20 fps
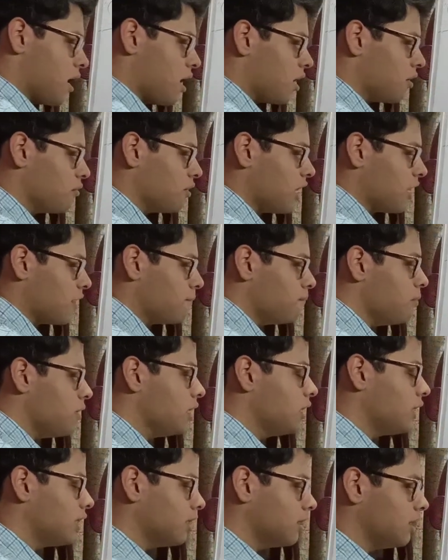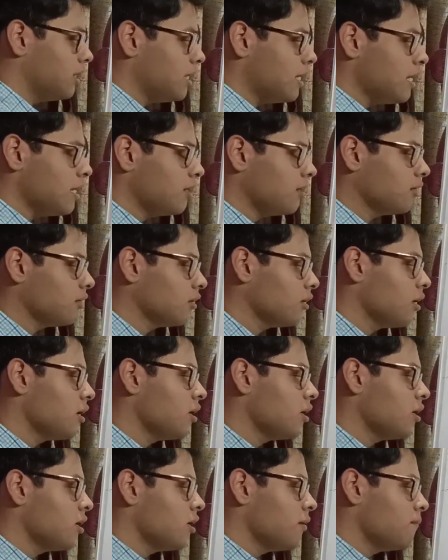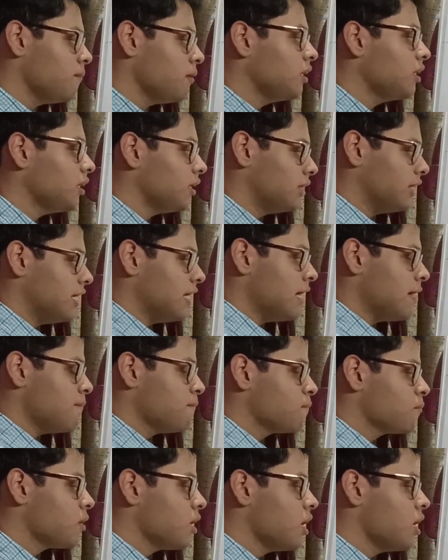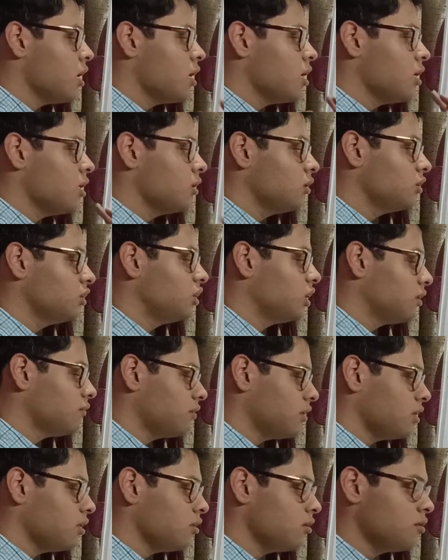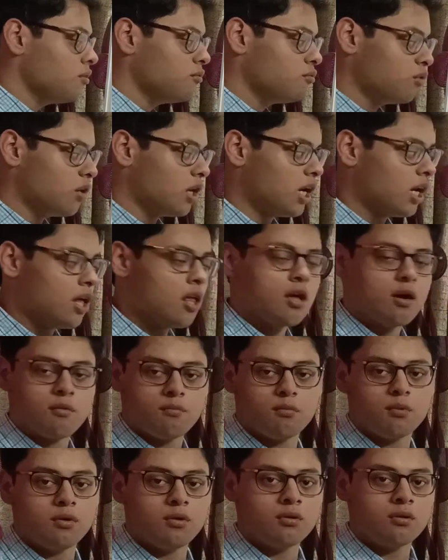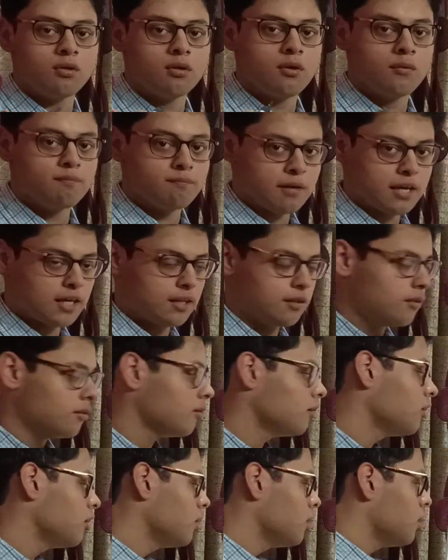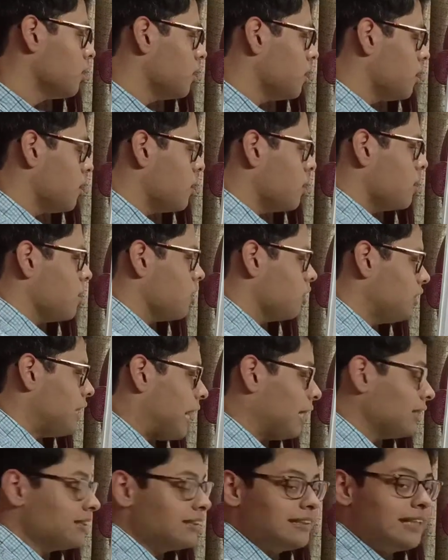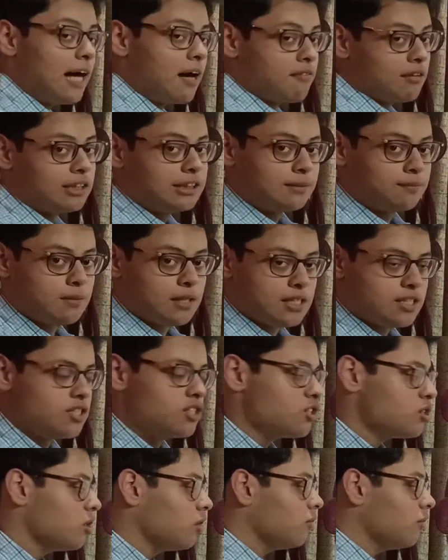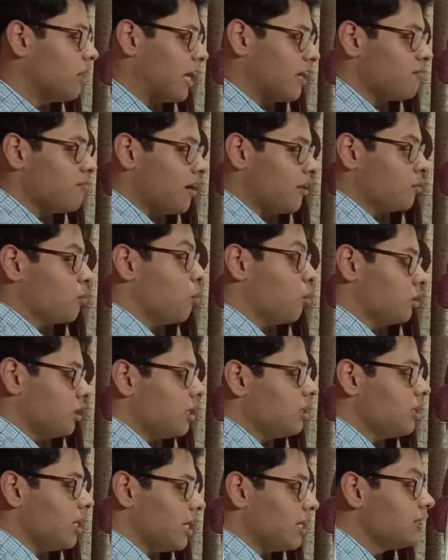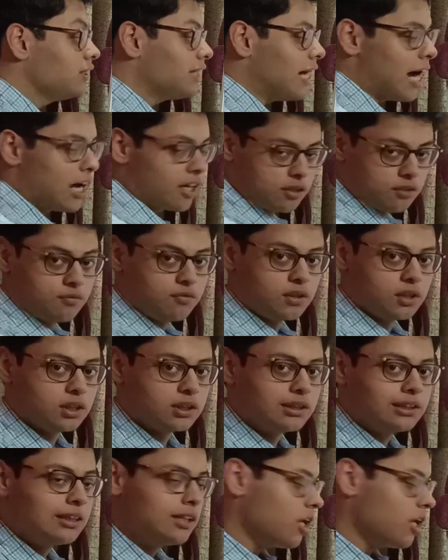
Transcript: Okay, Peter dit je veux voir mon père. That direct speech, like we are quoting the exact words.